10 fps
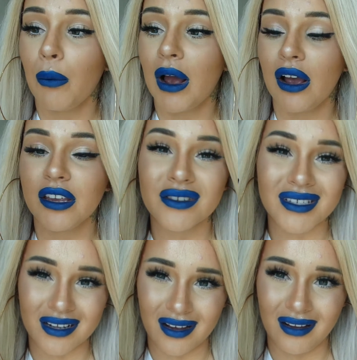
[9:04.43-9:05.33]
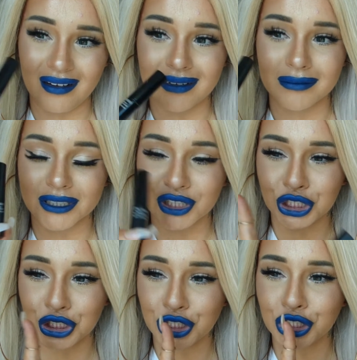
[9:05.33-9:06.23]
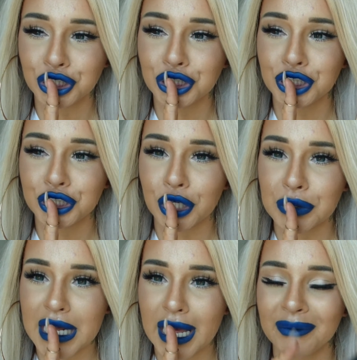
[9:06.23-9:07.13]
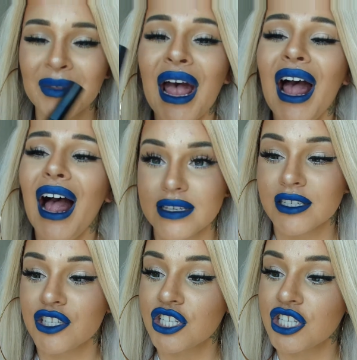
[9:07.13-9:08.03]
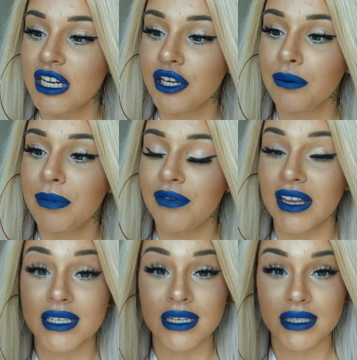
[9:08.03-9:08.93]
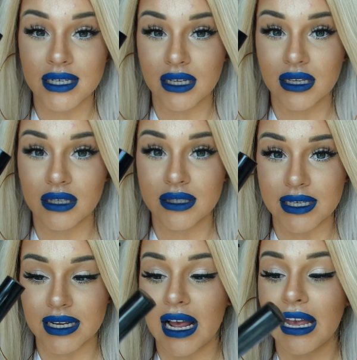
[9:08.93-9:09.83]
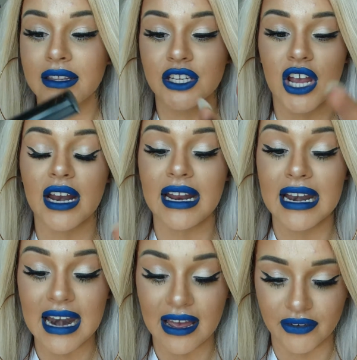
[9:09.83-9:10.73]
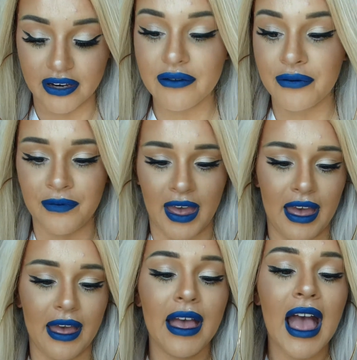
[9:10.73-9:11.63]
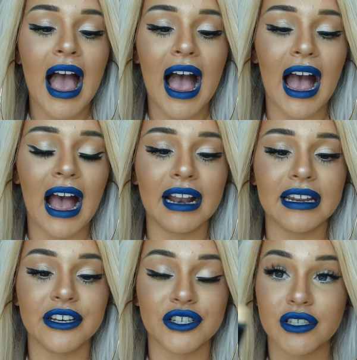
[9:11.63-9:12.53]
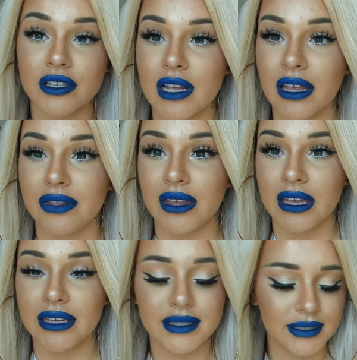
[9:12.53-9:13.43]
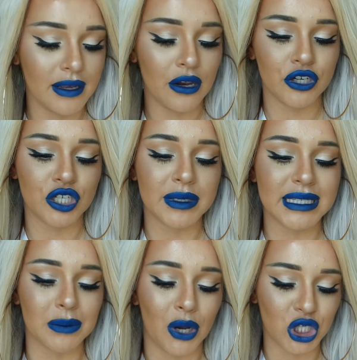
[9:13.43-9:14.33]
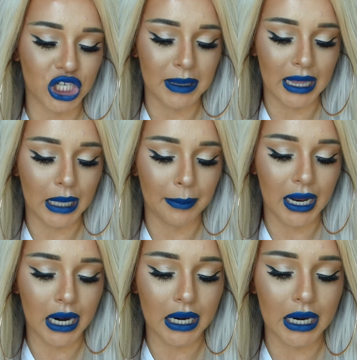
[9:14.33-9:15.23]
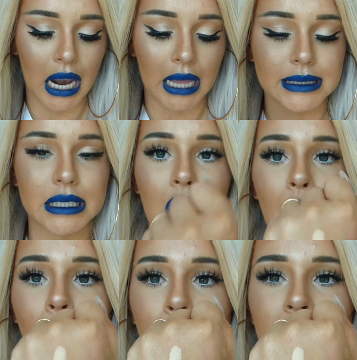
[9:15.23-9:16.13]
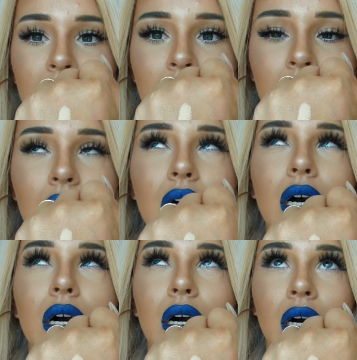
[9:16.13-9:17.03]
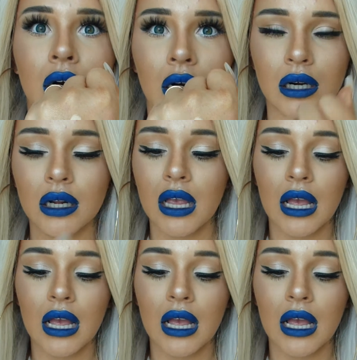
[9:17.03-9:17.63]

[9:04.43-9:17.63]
Wow, I use it to highlight, but shh it's the Shiseido Perfecting Stick Concealer in the shade 11, Fair. And it just looks like this. Should we swatch it a little bit? Let's go. Oh!